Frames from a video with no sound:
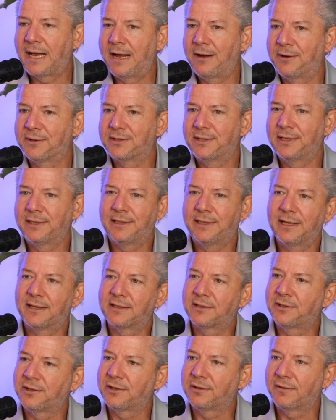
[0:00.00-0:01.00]
at a house that the
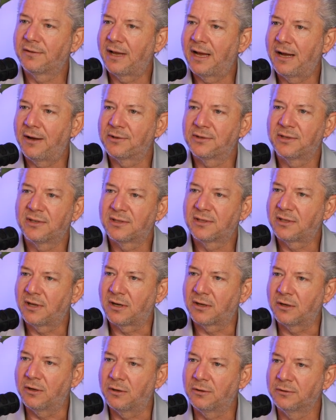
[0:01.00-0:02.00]
exterior of the house is
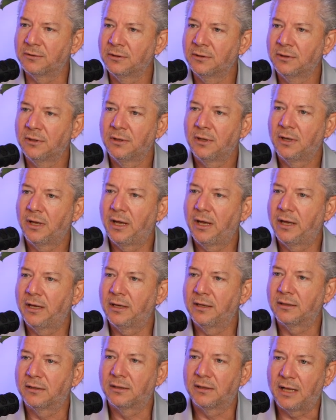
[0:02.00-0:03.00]
stucco
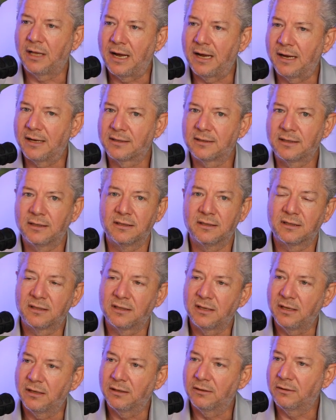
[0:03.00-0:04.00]
and glass and
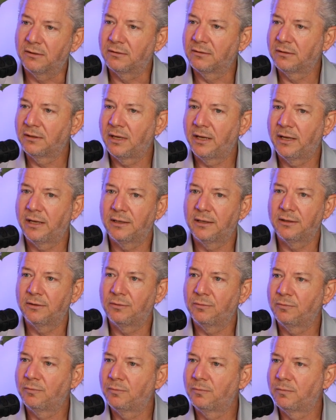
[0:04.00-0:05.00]
steel
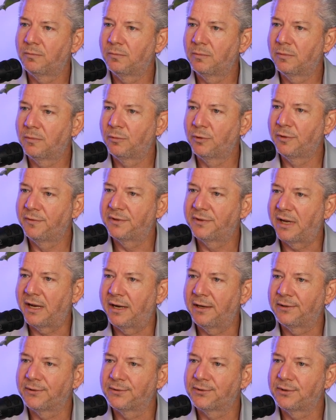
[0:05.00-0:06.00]
and roof
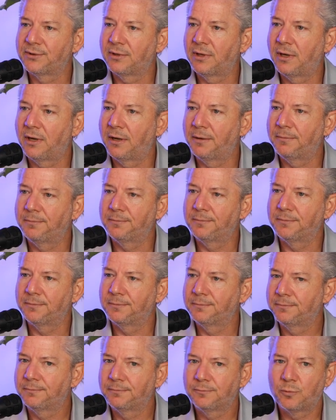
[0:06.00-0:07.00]
tiles,
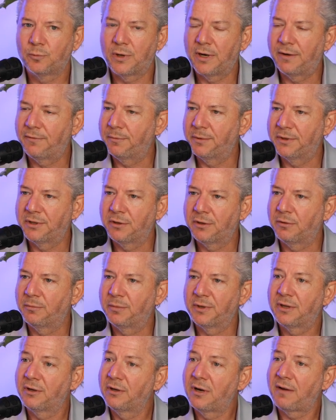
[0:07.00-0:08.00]
whatever
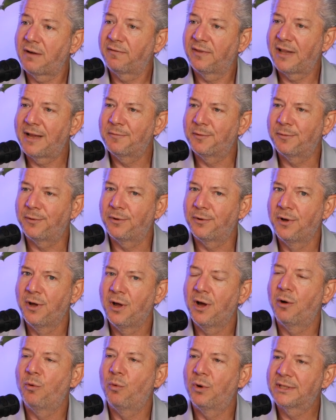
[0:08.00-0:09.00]
material, but they're not flammable,
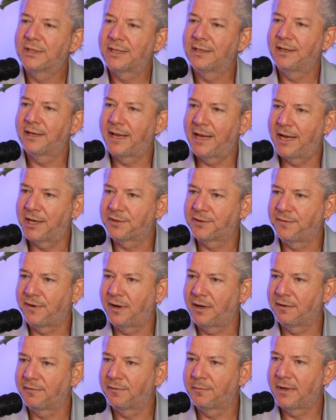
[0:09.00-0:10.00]
what's going to catch
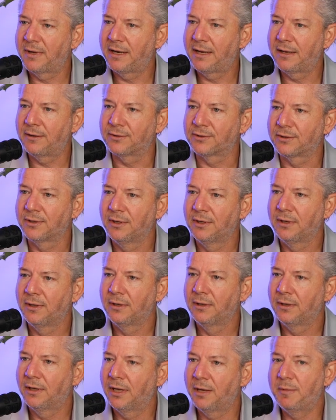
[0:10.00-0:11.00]
fire from that house?
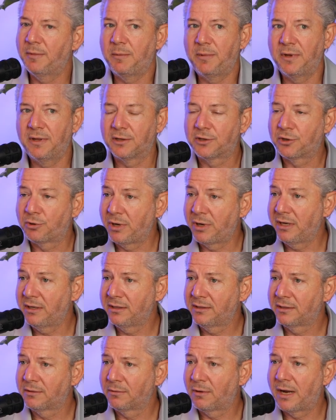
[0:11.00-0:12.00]
It may be the
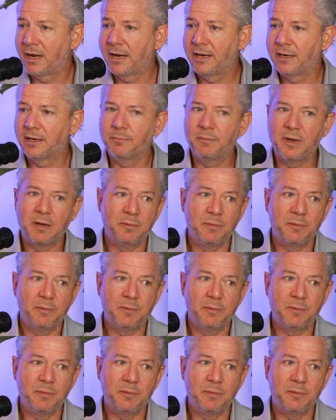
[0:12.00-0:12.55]
trees, right? It